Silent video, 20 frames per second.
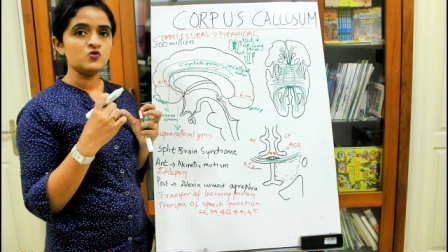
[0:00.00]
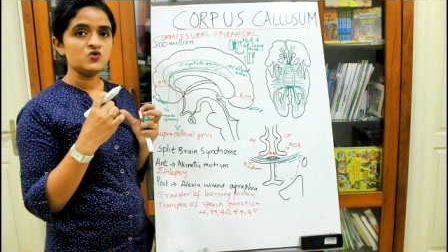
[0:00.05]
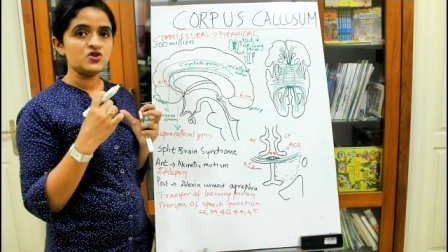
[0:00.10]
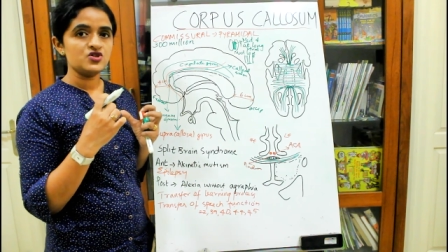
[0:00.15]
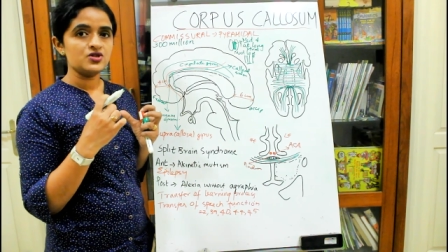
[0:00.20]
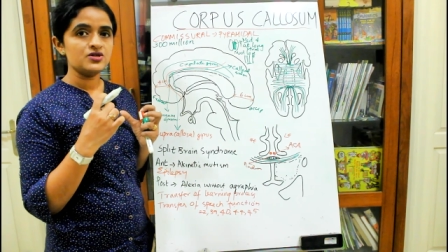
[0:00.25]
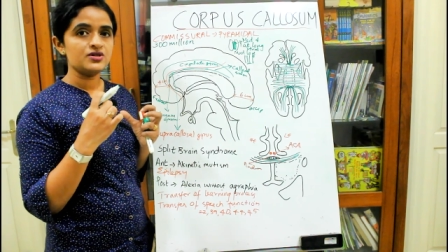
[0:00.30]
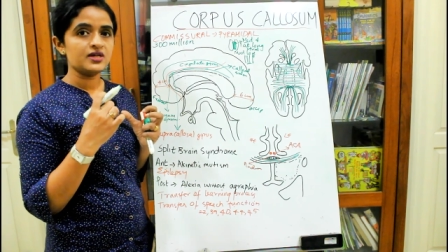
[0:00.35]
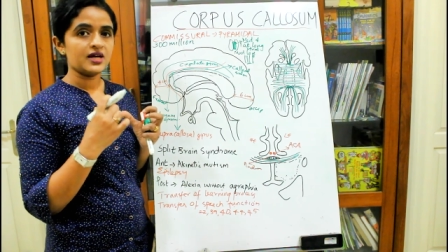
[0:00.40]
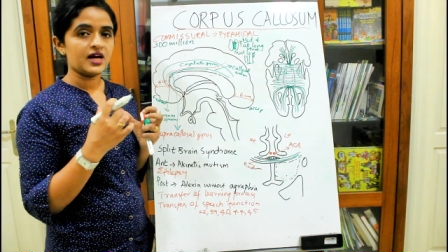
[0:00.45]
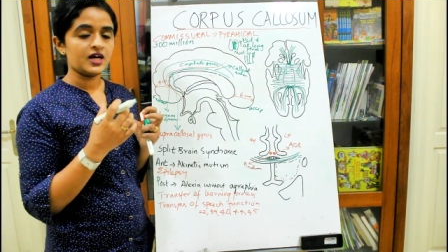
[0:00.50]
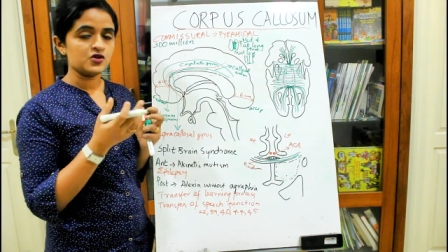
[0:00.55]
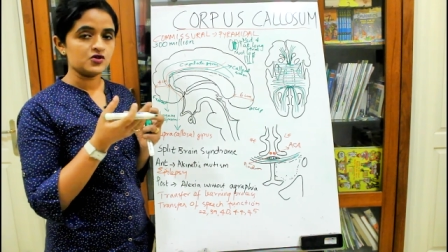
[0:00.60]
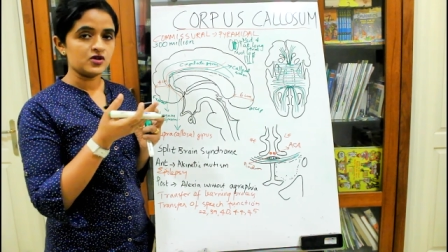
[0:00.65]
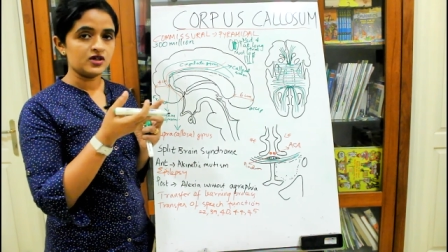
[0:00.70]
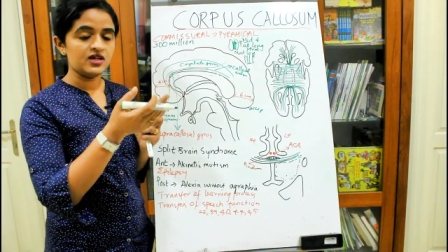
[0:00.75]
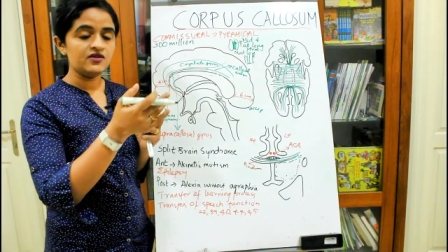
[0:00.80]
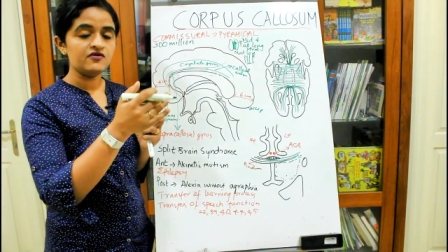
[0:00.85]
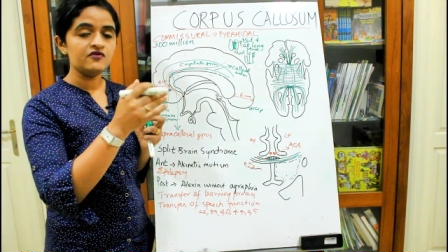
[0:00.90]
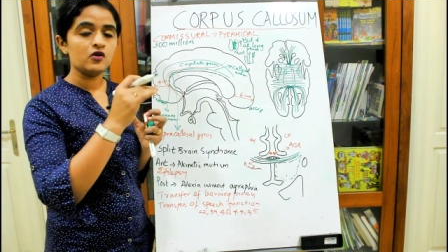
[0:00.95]
which is
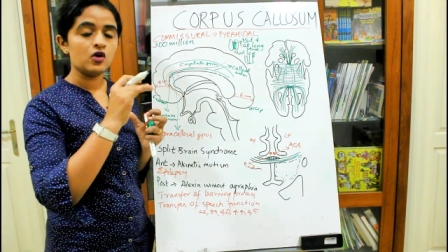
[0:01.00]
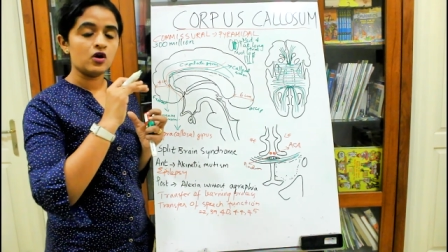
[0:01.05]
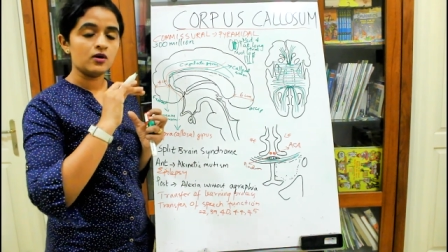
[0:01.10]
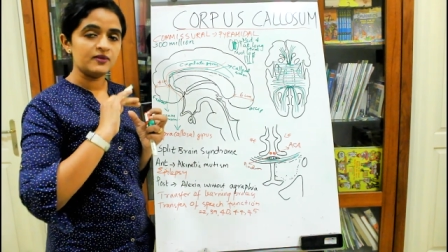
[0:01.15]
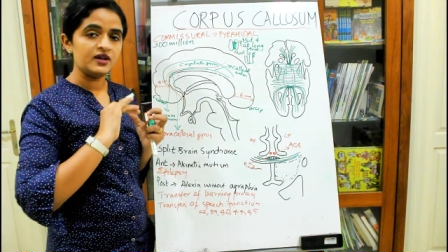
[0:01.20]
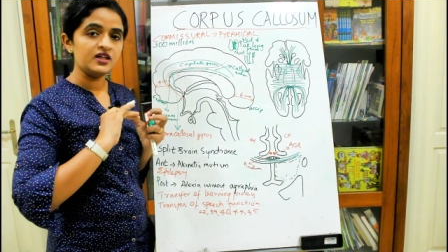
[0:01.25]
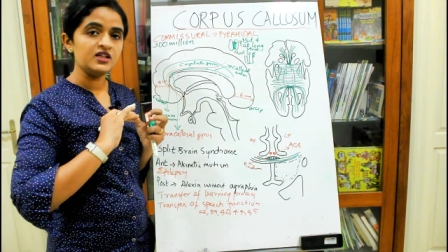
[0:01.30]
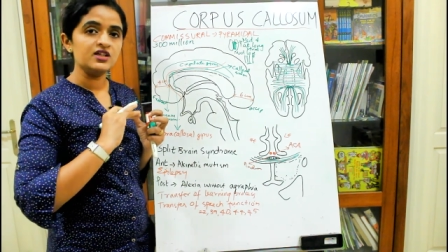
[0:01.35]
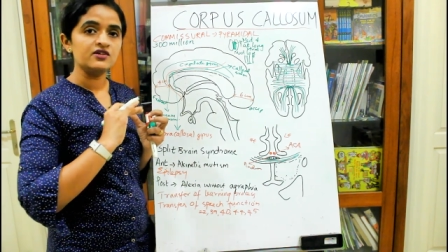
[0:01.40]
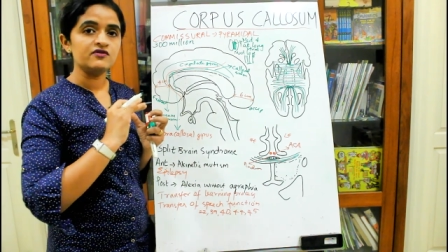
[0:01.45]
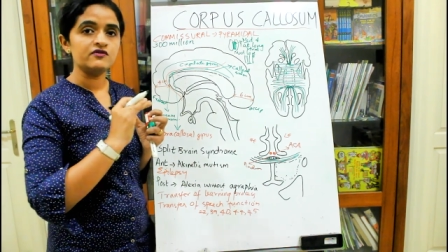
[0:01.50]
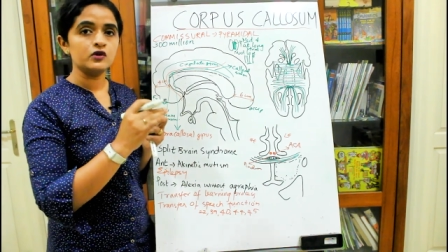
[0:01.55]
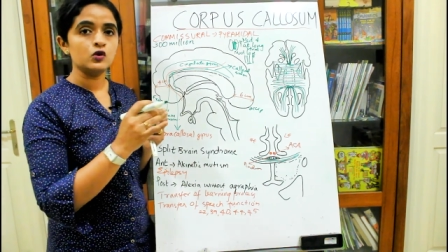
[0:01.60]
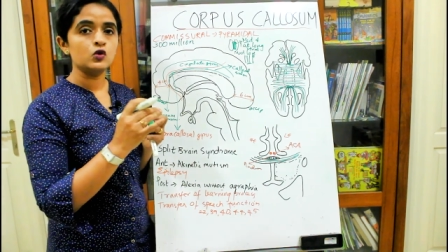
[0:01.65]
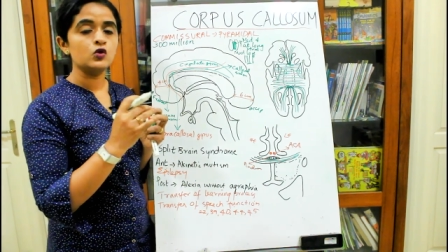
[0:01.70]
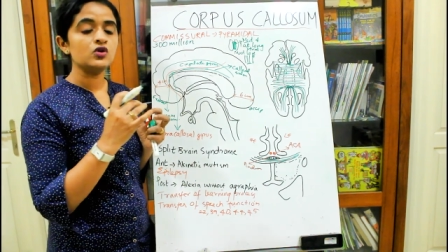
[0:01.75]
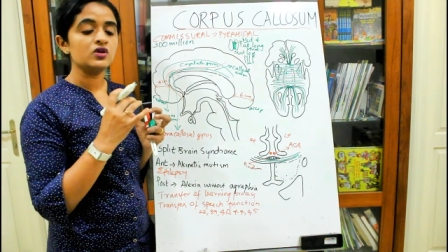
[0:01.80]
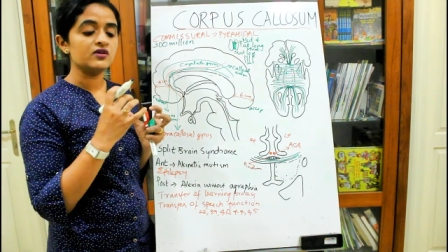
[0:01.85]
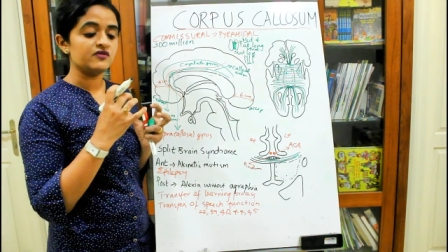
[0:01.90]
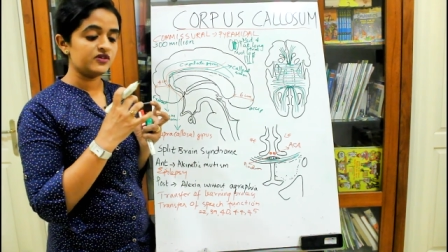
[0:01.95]
actually forming the
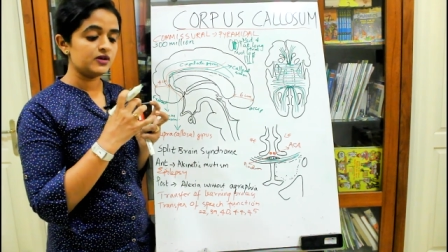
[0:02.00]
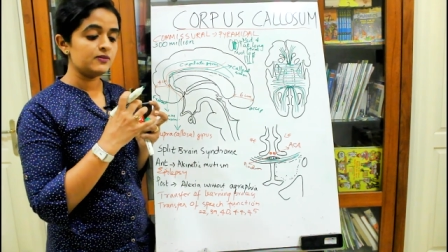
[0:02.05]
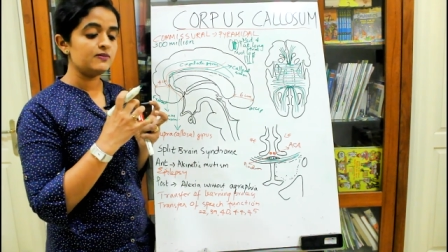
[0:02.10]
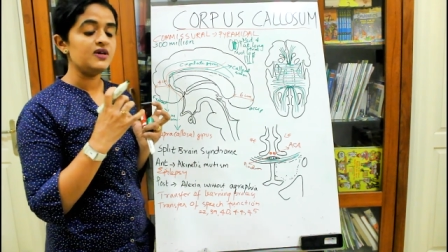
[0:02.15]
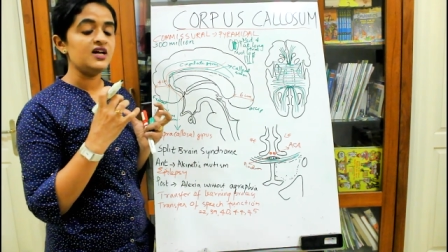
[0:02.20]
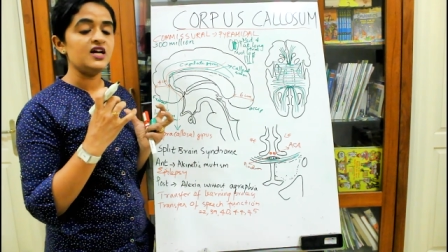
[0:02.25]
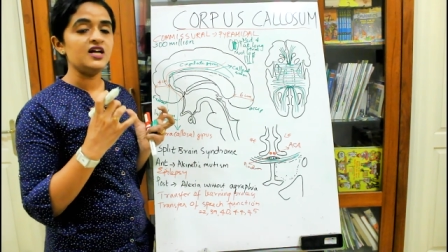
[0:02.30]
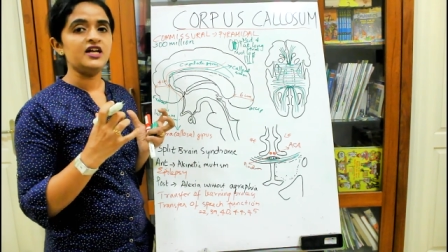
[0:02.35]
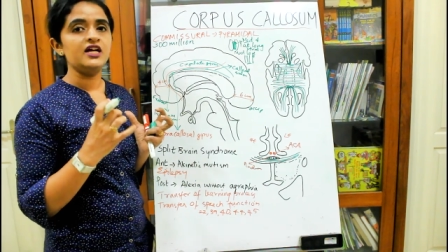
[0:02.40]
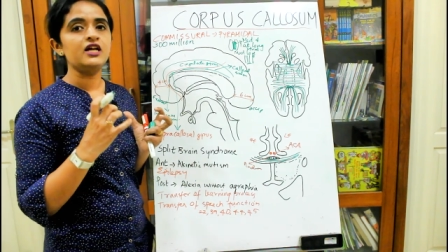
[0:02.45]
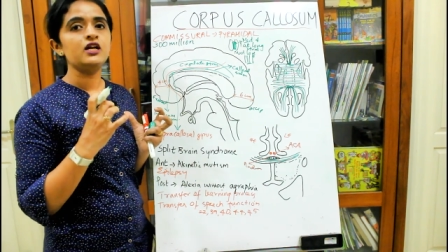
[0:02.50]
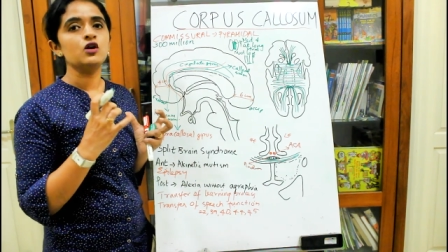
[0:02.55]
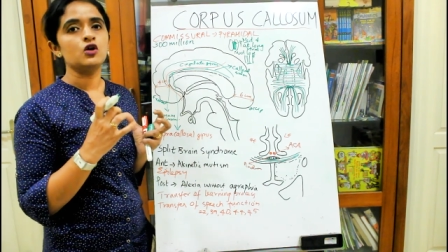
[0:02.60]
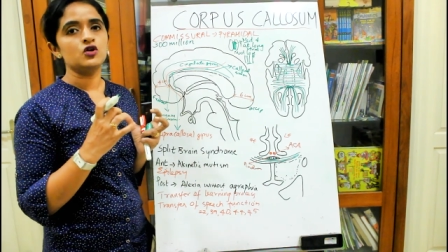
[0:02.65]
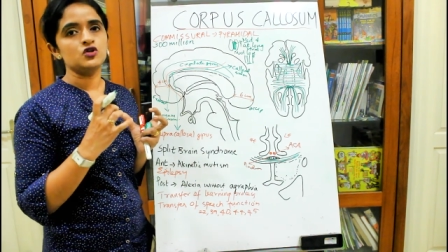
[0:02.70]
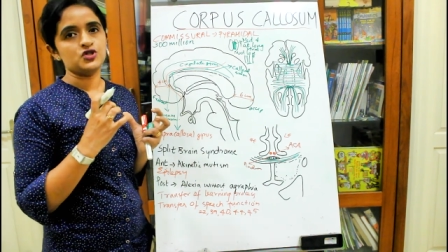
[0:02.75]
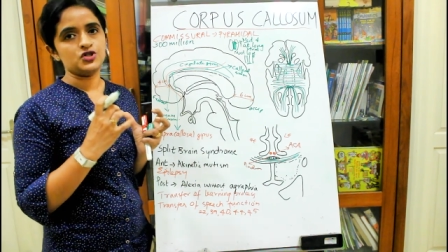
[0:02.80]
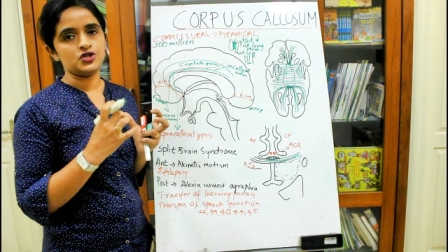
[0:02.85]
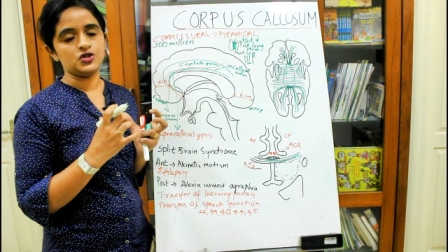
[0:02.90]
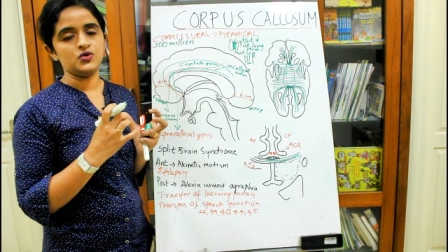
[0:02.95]
floor of the medial
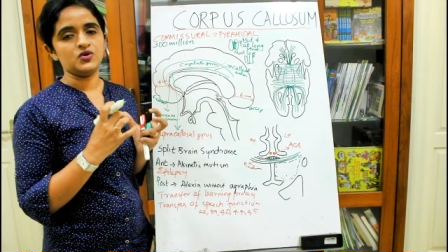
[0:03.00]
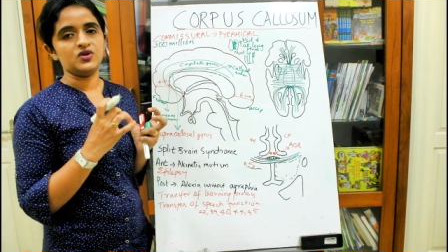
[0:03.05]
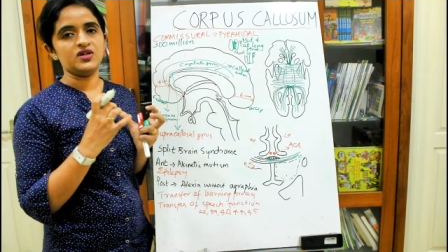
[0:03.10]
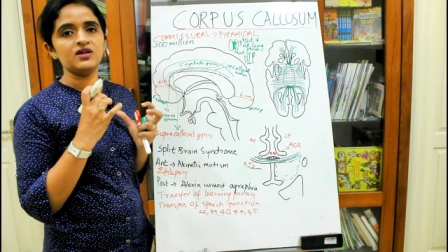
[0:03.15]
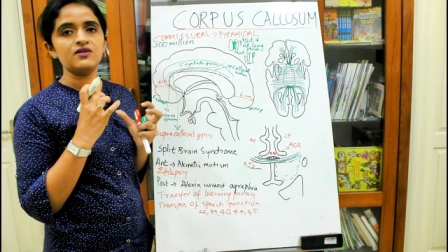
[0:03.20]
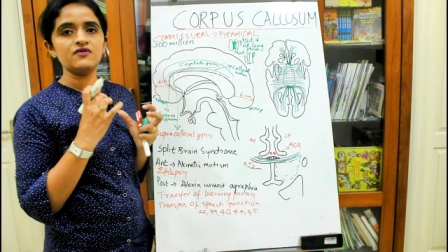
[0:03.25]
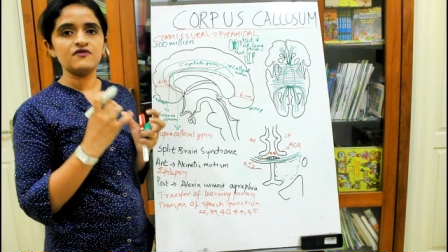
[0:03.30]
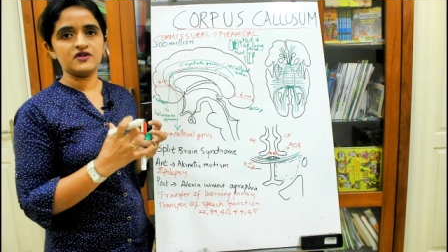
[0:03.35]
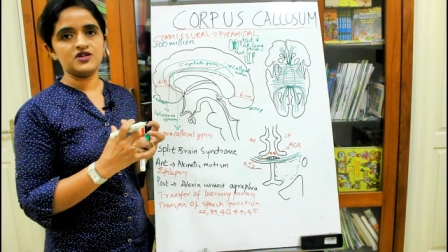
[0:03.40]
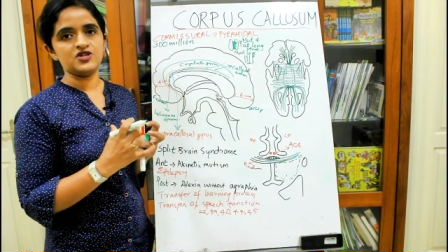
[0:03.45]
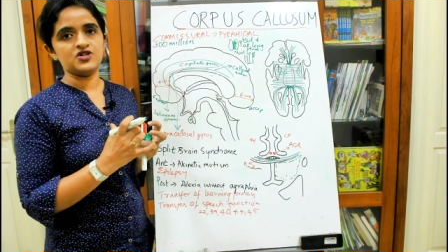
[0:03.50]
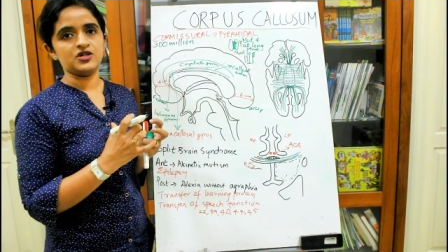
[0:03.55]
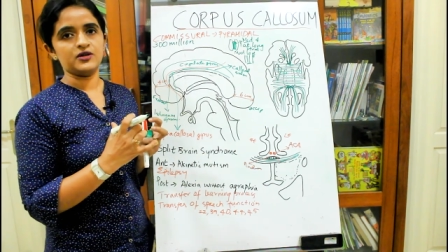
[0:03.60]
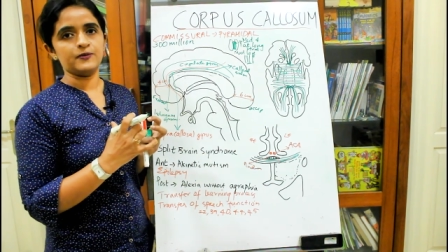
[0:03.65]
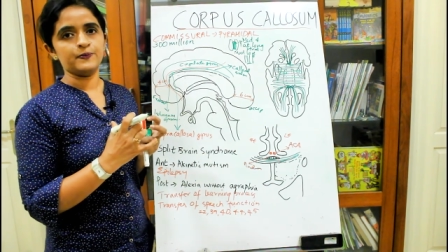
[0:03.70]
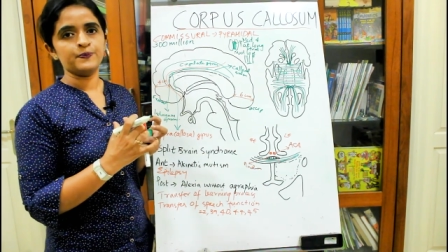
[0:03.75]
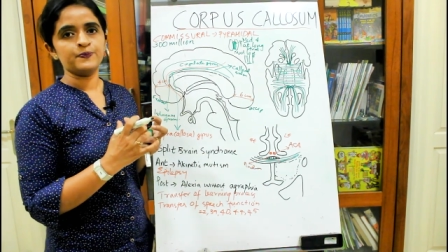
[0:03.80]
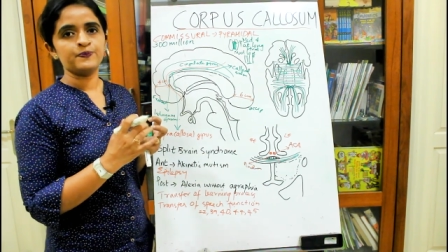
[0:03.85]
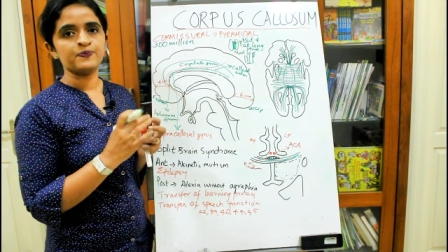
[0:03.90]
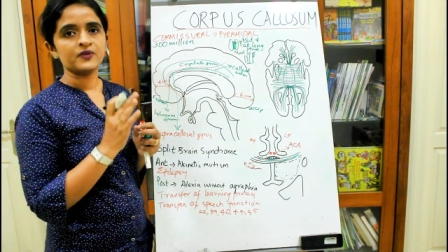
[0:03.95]
longitudinal fissure.